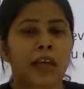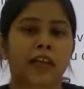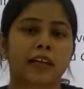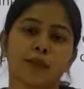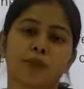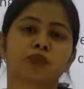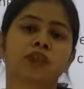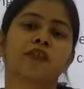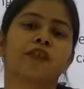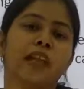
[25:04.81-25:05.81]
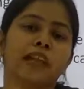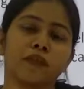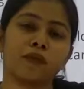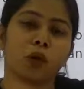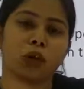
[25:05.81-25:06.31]
Let's suppose if I'll
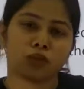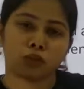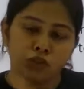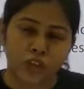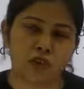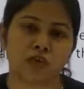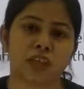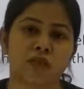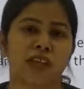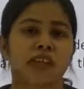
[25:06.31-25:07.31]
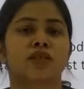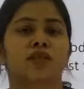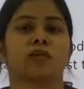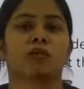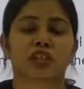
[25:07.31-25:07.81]
give all those 1000 mails
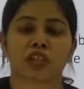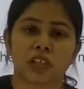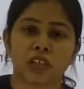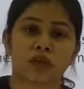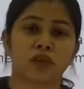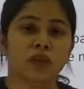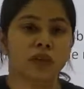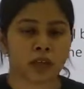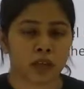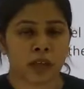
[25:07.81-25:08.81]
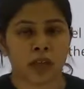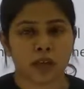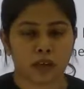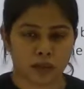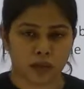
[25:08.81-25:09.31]
to a machine to learn,
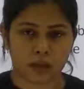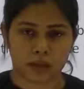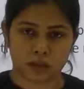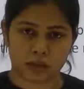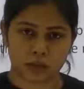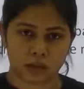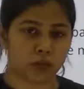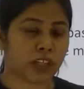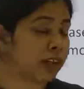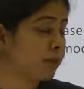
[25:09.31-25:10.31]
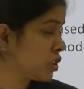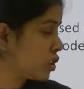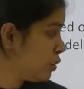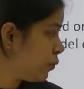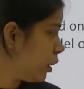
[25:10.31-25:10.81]
so that
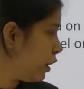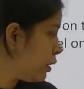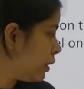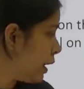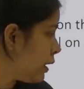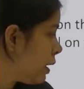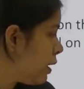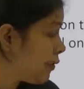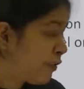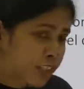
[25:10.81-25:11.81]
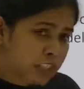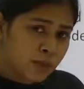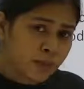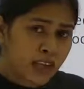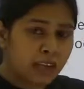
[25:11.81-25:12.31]
machine would learn that which
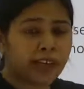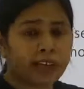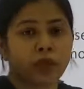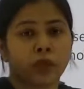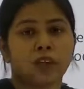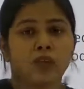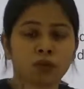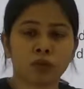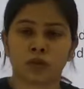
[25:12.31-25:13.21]
mail is going to